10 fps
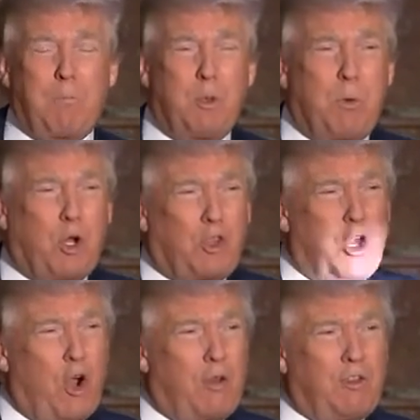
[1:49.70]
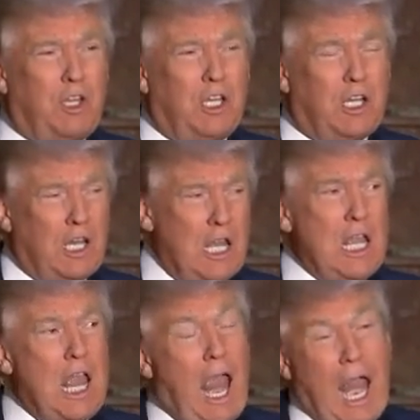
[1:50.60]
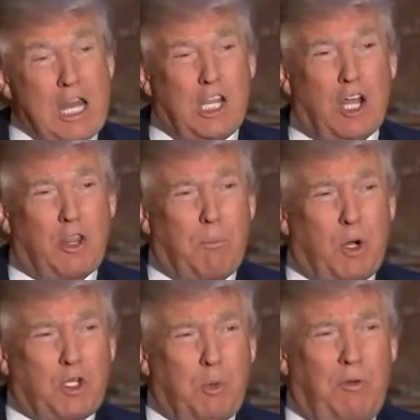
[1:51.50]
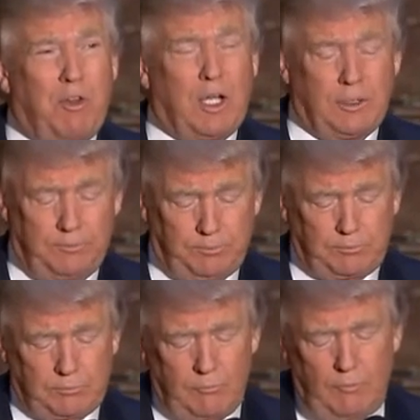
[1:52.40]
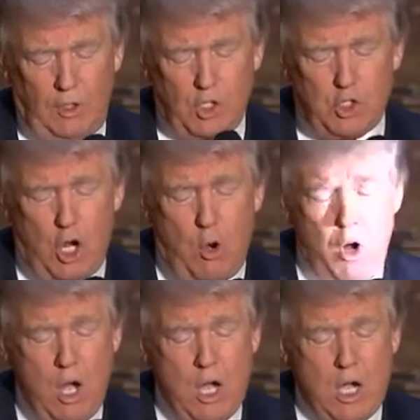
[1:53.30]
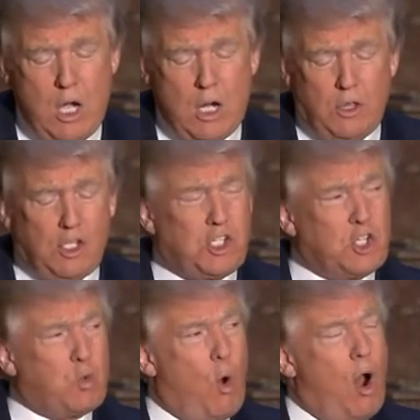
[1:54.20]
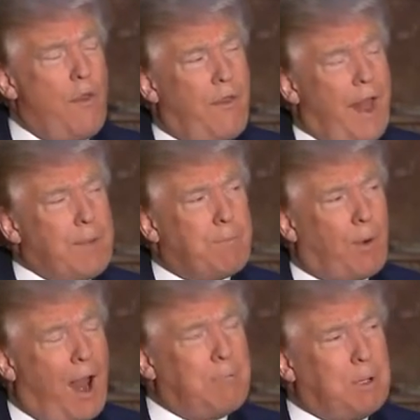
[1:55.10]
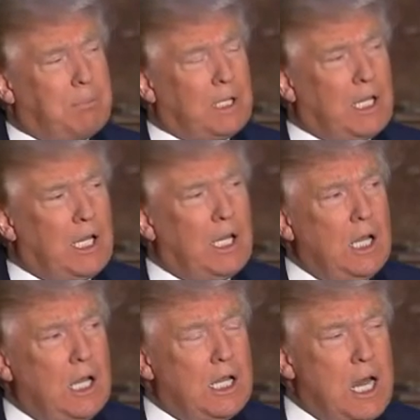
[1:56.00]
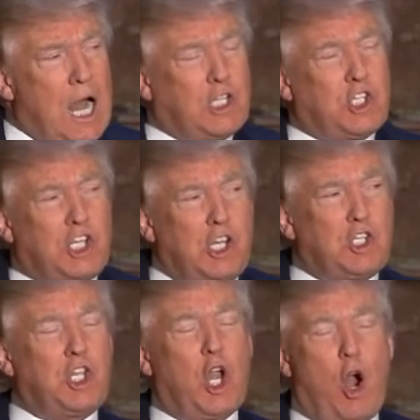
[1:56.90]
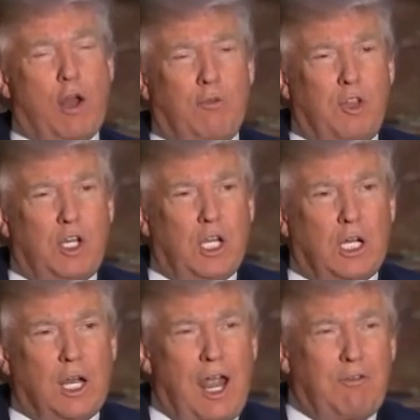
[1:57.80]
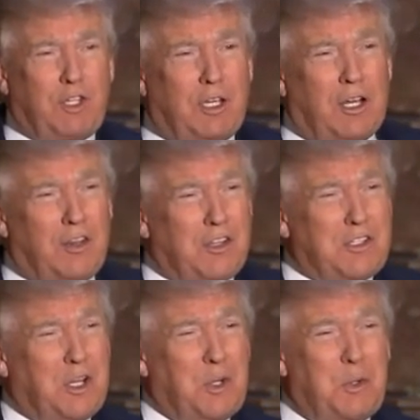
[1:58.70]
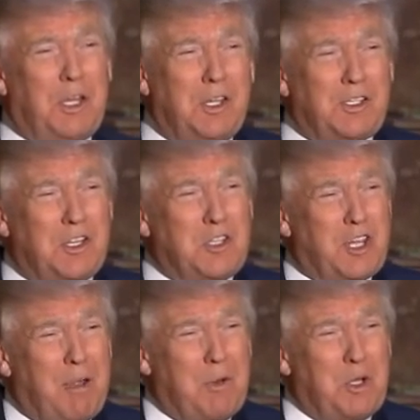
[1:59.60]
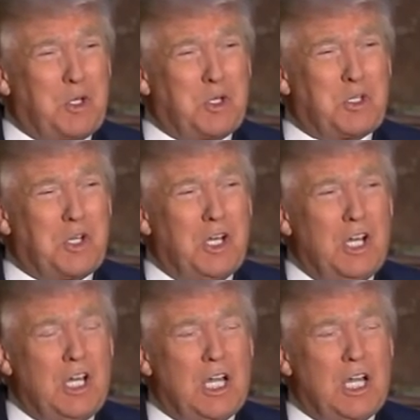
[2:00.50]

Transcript: up the book, The Art of the Deal, and the other books we've done. So this is one that probably not since The Art of the Deal, I have to tell this to Louise and Simon & Schuster,